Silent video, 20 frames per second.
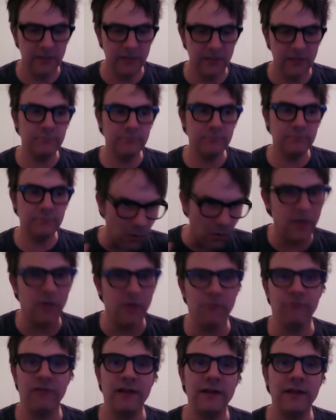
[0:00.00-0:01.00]
Go in there and
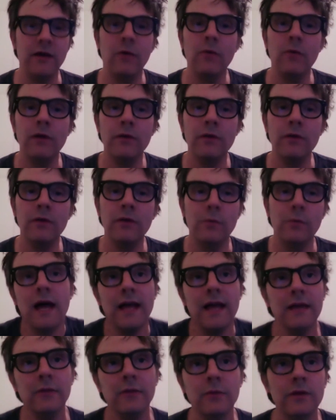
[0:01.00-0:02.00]
find out why.
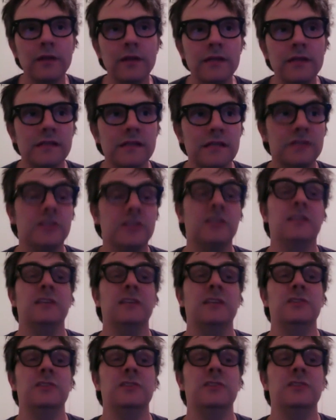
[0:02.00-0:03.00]
What is it? Is it because
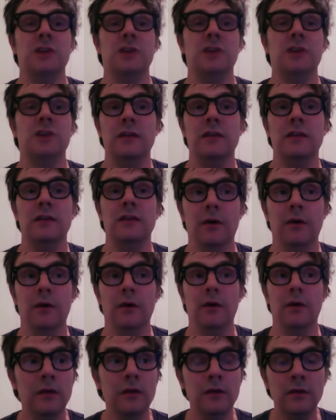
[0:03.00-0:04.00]
she's talking about,
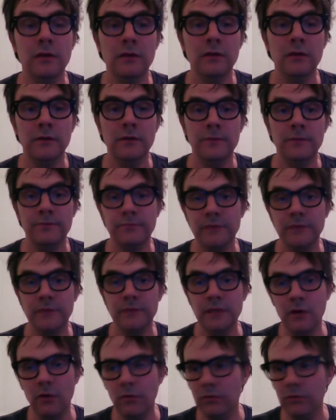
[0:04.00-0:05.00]
you
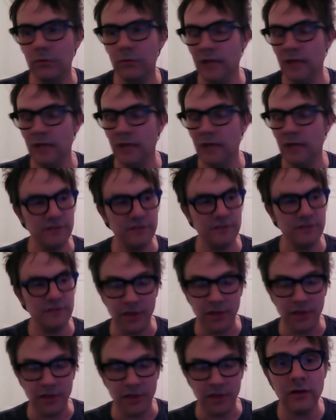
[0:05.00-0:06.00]
know, life as a
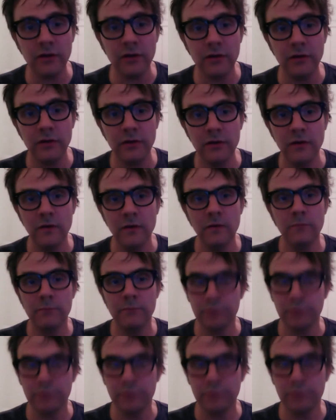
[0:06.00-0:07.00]
thug?
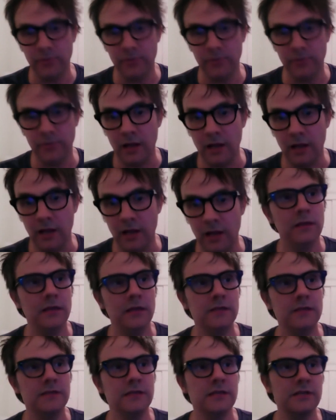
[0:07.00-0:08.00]
Probably not. Is
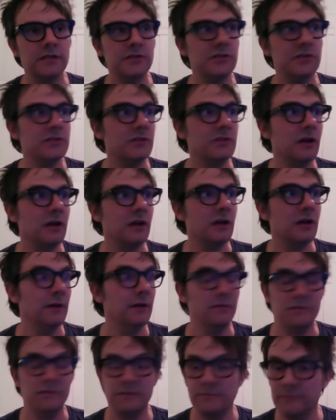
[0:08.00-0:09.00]
it because she's talking about,
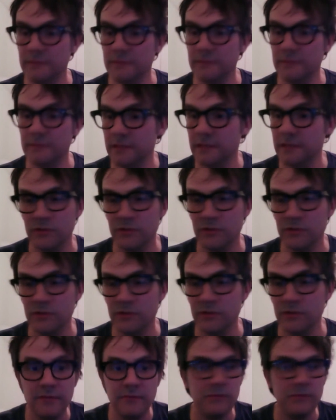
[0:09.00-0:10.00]
you know,
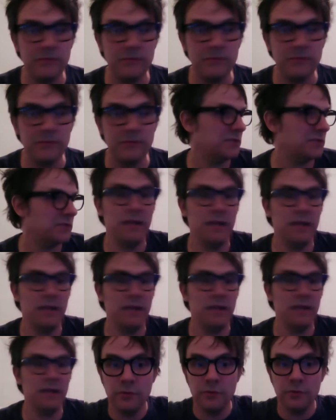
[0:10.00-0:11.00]
Satan, like, spreading his
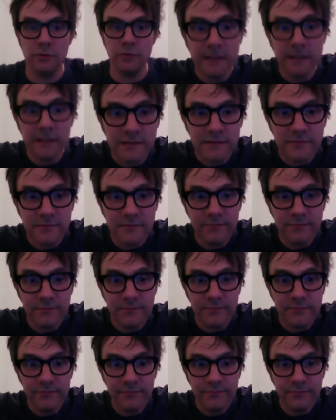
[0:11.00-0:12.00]
wings?
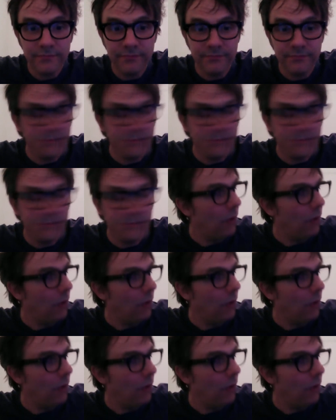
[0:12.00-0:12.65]
No.